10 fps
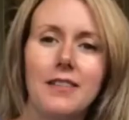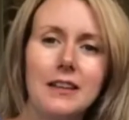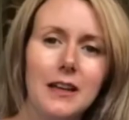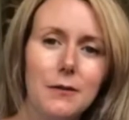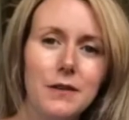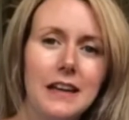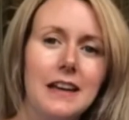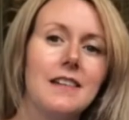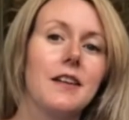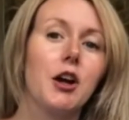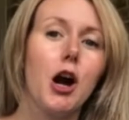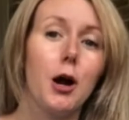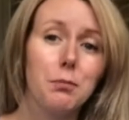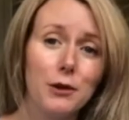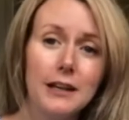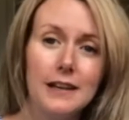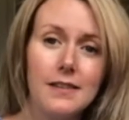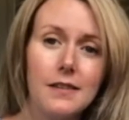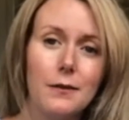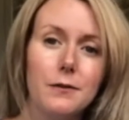A CDFE is a
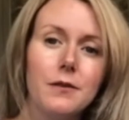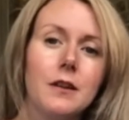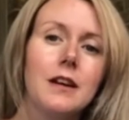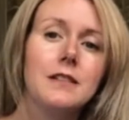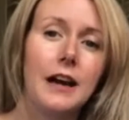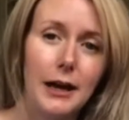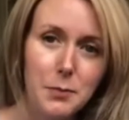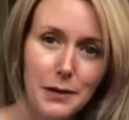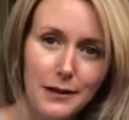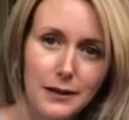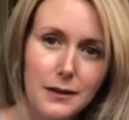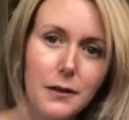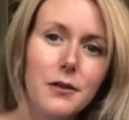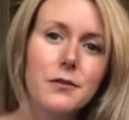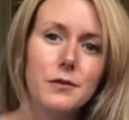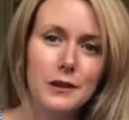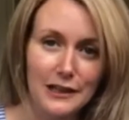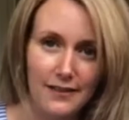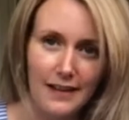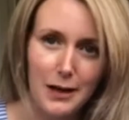comprehensive diabetic foot
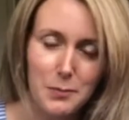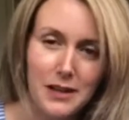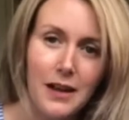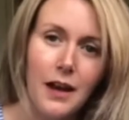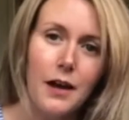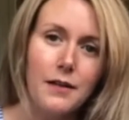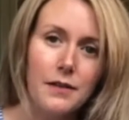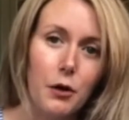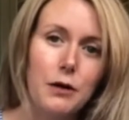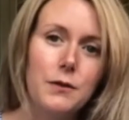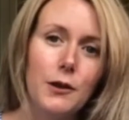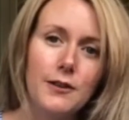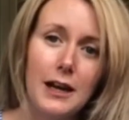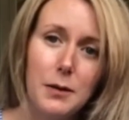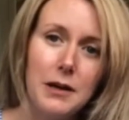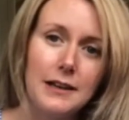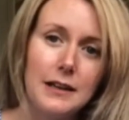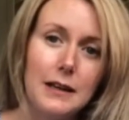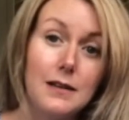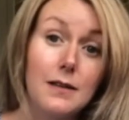exam. So if you're
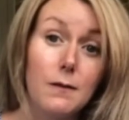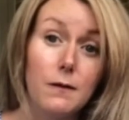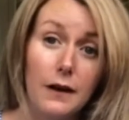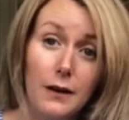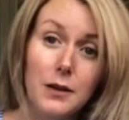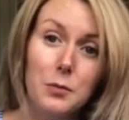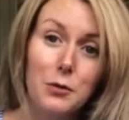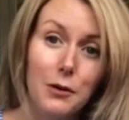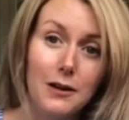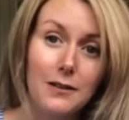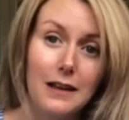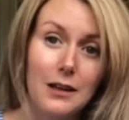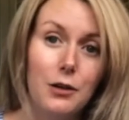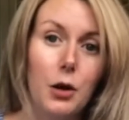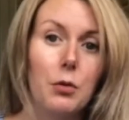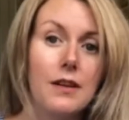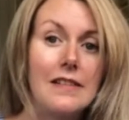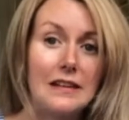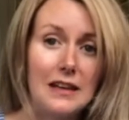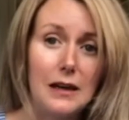diabetic, it's very important that you know what a
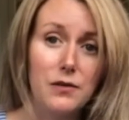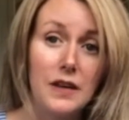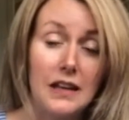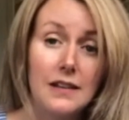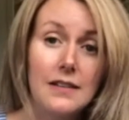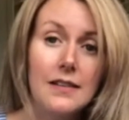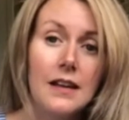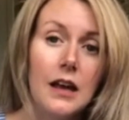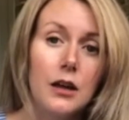CDFE is.